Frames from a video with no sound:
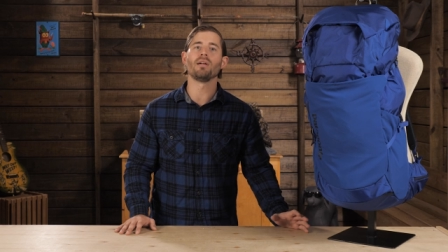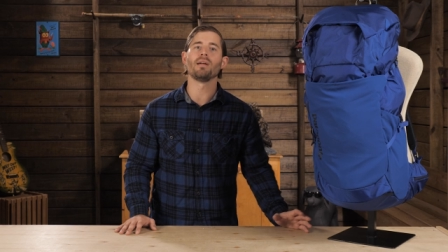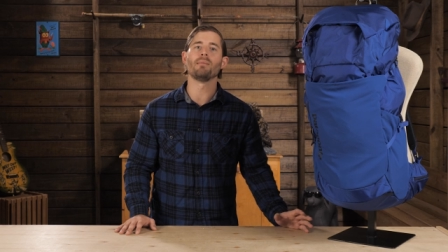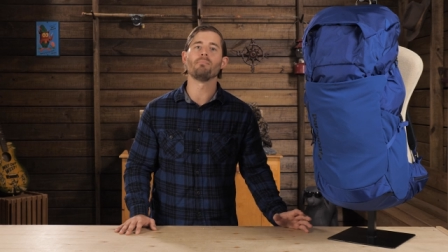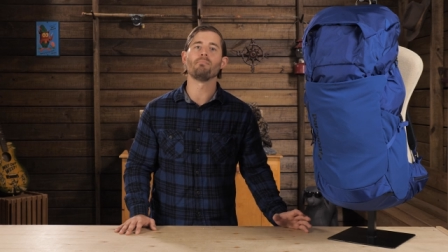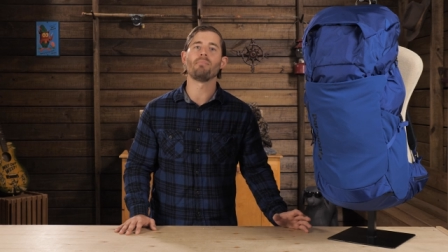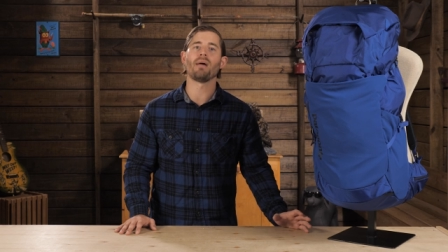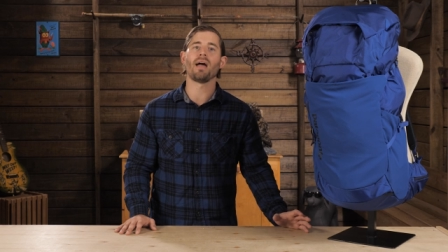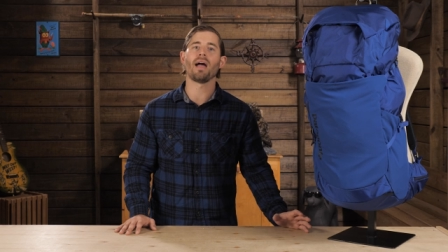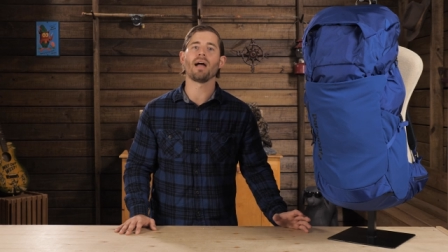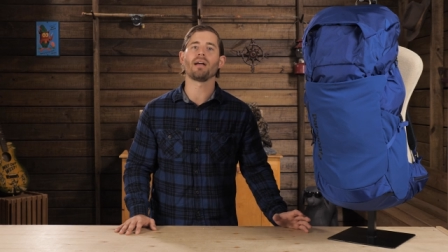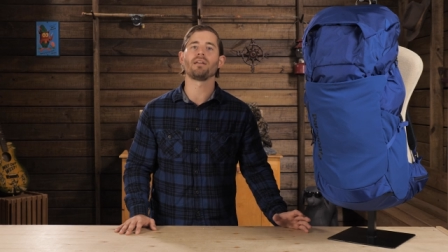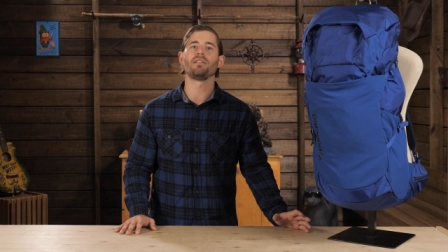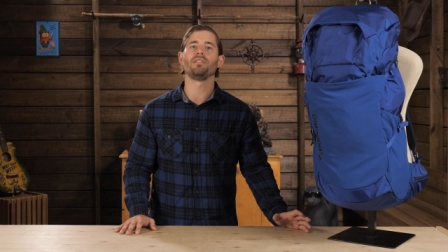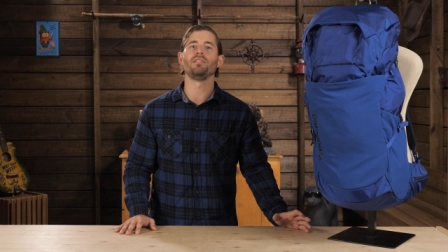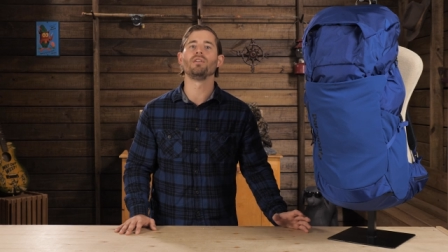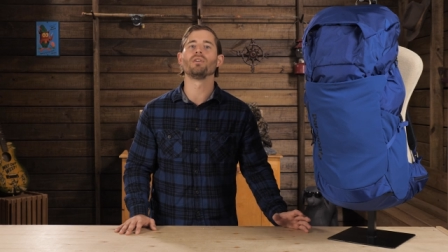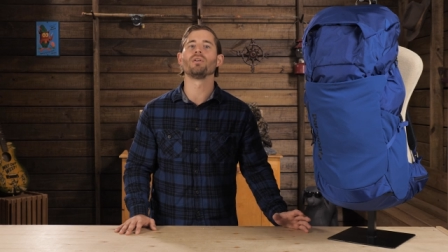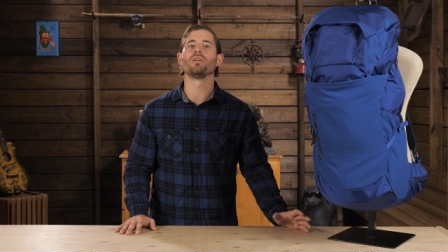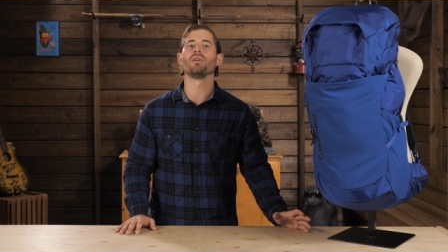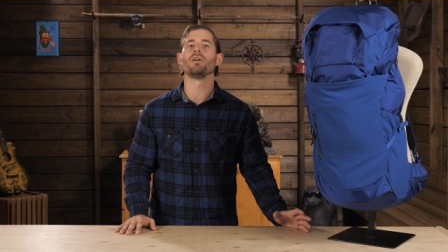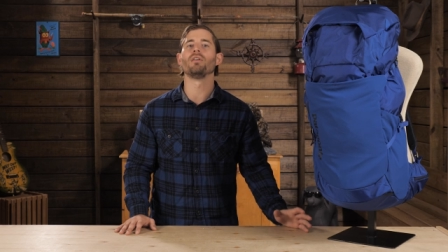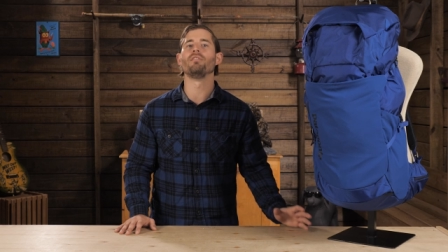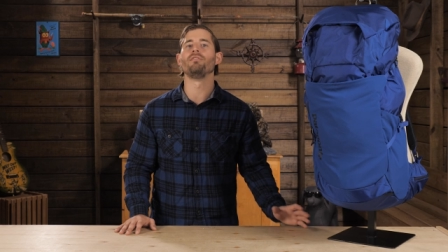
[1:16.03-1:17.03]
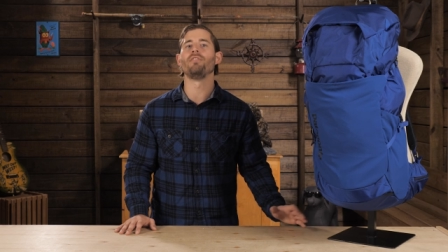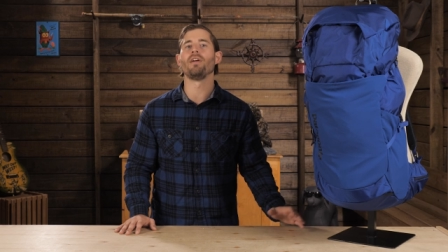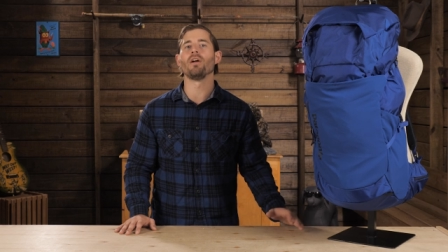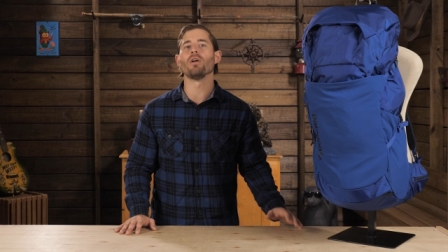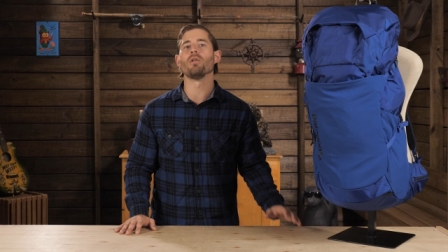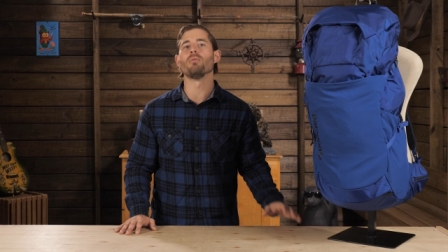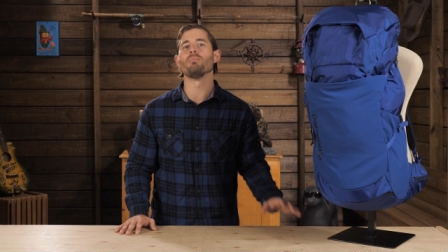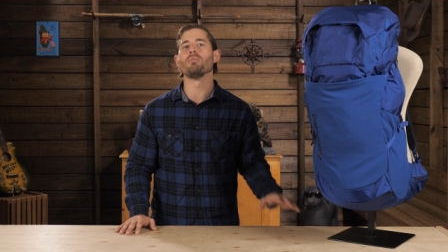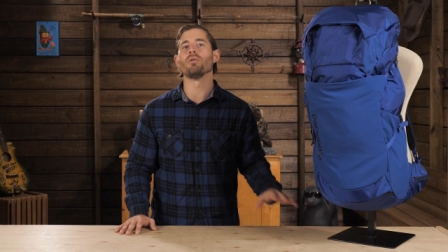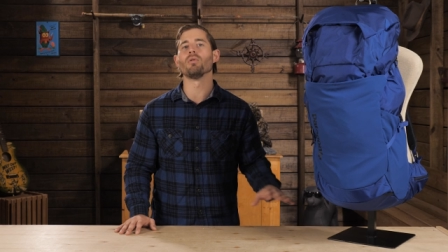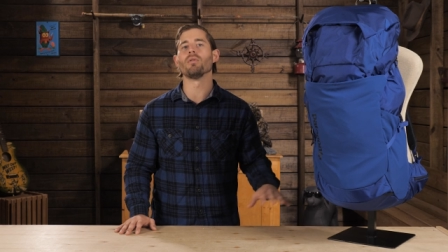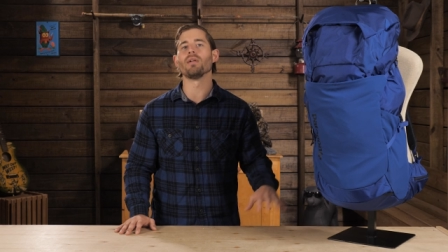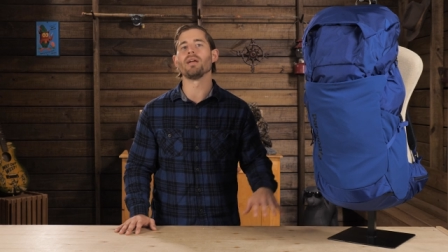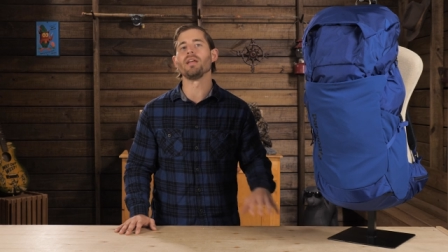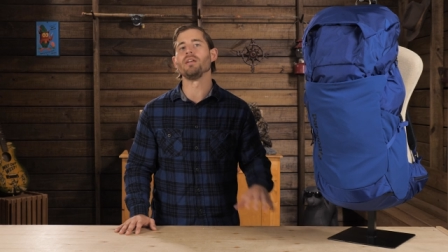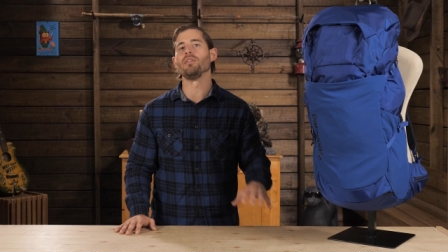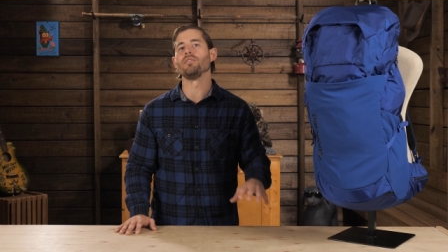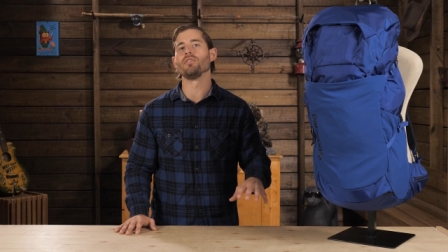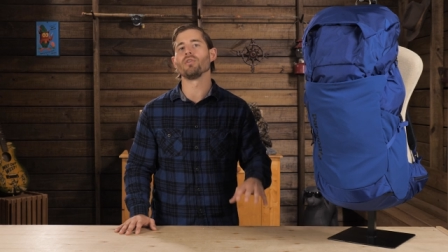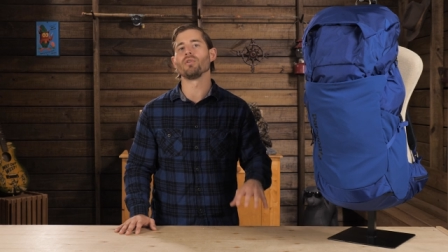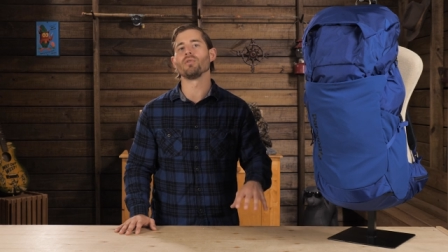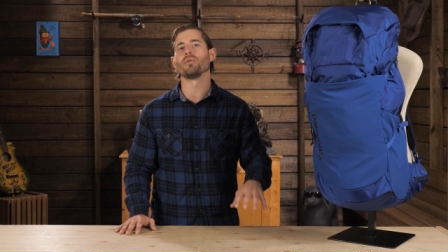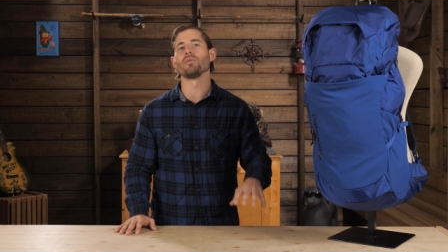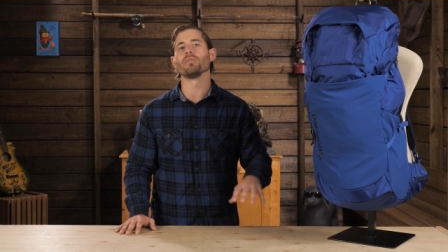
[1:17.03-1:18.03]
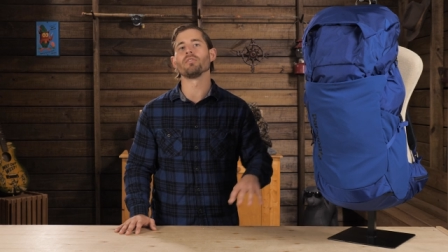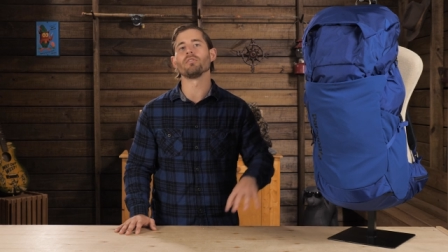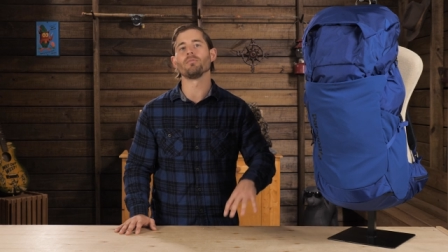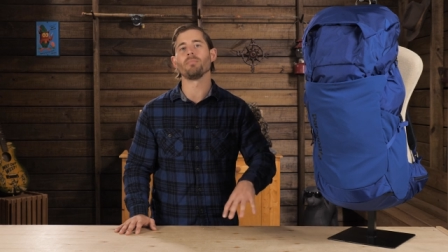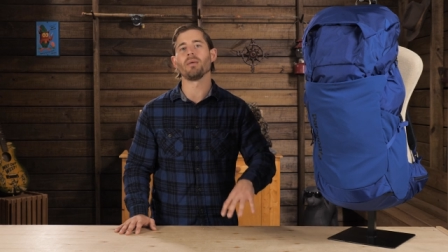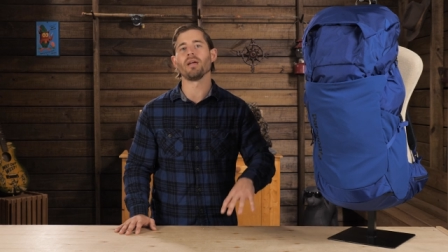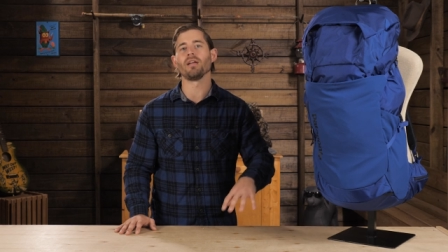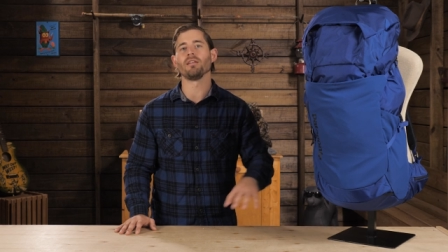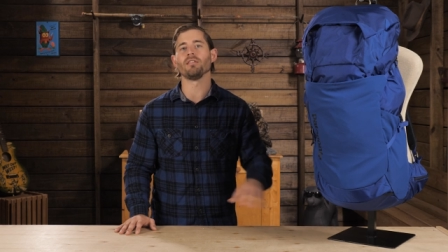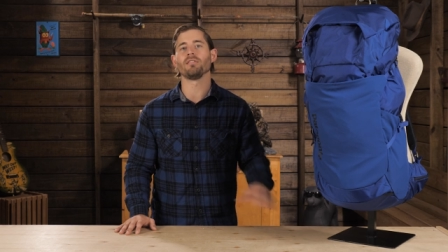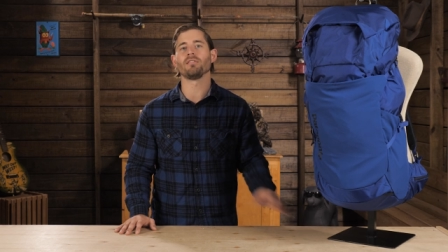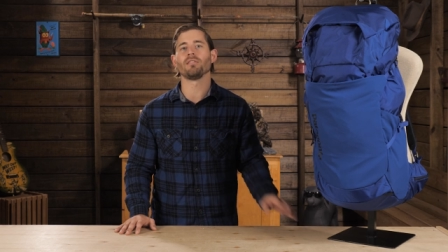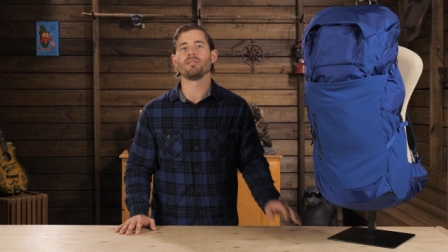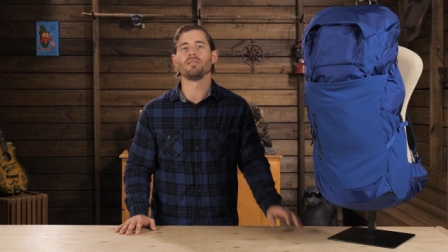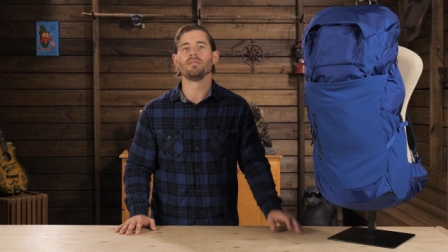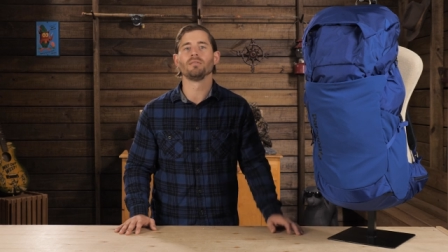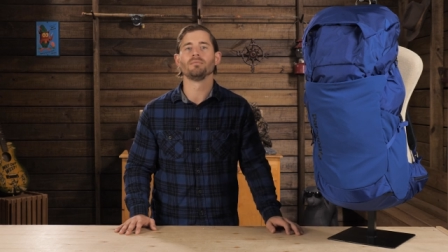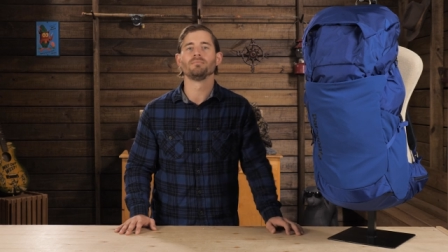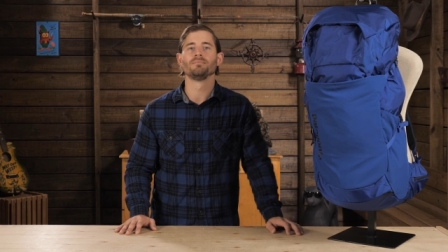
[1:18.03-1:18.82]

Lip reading: impact your available internal space.